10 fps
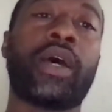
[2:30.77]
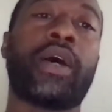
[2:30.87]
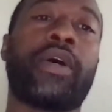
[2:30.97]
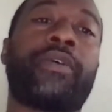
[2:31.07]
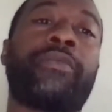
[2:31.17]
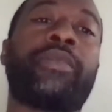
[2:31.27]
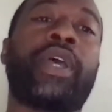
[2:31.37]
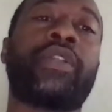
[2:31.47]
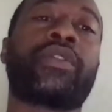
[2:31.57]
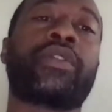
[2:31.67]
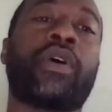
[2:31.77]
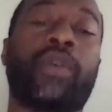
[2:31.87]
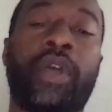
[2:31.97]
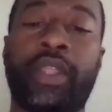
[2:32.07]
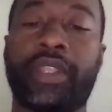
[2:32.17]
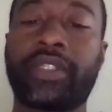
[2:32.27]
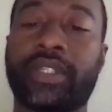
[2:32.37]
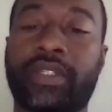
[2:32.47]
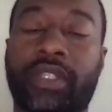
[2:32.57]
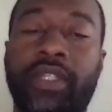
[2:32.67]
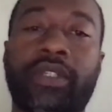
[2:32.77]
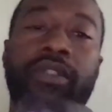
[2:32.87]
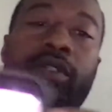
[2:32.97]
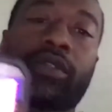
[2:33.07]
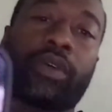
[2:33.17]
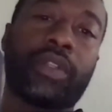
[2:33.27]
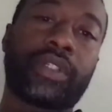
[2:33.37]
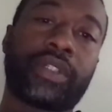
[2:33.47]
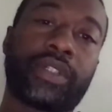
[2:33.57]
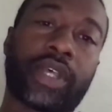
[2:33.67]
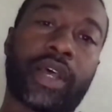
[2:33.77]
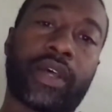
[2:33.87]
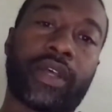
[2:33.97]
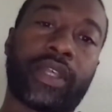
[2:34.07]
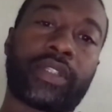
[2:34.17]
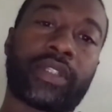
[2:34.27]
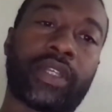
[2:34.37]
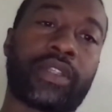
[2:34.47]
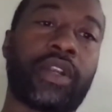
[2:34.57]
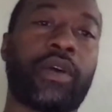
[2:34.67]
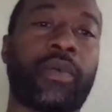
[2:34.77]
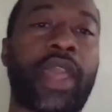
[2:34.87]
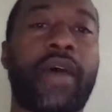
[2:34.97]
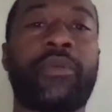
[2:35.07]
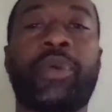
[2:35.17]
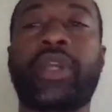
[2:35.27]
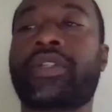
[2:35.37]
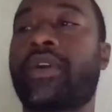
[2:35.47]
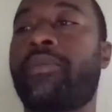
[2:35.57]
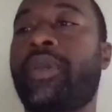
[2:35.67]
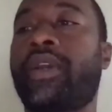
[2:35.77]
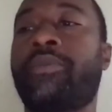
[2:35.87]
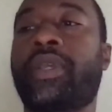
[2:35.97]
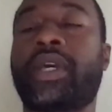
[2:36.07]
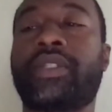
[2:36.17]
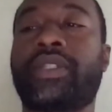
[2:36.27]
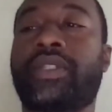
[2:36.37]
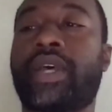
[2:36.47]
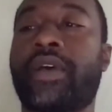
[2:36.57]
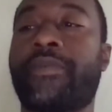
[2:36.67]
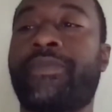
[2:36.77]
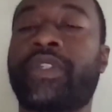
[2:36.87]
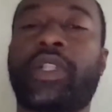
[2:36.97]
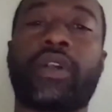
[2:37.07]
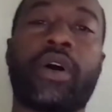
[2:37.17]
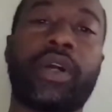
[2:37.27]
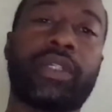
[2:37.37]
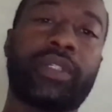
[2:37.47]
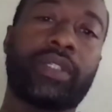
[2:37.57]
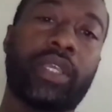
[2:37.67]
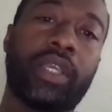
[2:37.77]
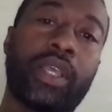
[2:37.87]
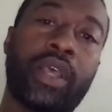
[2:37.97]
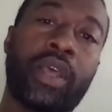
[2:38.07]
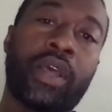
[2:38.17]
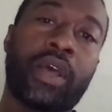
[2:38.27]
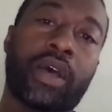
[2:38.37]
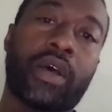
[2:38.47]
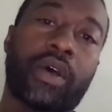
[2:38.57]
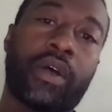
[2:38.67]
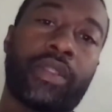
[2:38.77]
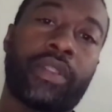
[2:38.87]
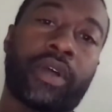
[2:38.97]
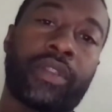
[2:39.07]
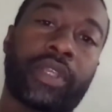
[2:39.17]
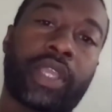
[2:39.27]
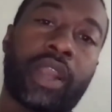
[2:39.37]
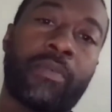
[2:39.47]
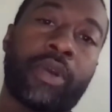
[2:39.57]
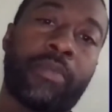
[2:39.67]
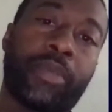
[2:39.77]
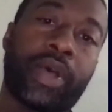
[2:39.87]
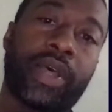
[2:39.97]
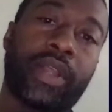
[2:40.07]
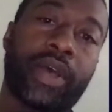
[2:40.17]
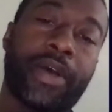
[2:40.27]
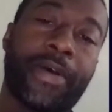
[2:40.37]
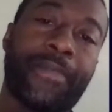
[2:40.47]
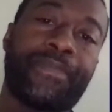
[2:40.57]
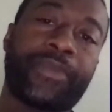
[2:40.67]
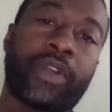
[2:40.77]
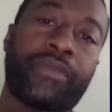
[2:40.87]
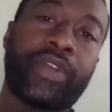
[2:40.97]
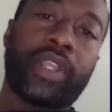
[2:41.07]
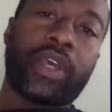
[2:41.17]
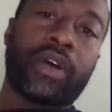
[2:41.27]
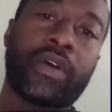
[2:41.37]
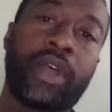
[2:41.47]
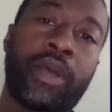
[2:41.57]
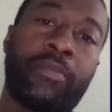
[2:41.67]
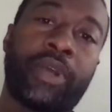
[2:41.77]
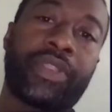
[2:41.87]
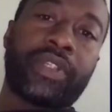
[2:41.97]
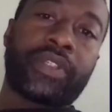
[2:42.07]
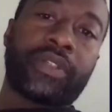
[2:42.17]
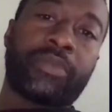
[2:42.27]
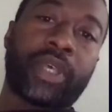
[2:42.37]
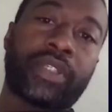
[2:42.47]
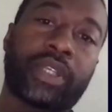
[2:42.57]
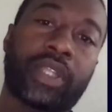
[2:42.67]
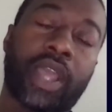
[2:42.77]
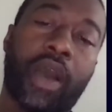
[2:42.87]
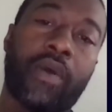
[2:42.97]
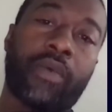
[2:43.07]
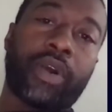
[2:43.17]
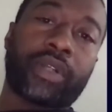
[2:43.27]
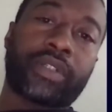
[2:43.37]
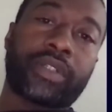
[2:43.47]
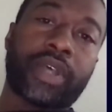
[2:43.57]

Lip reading: And so this is the tool. This is we have the picture up here because it's a little hard to see on the camera, but on the video. But this is basically how it works.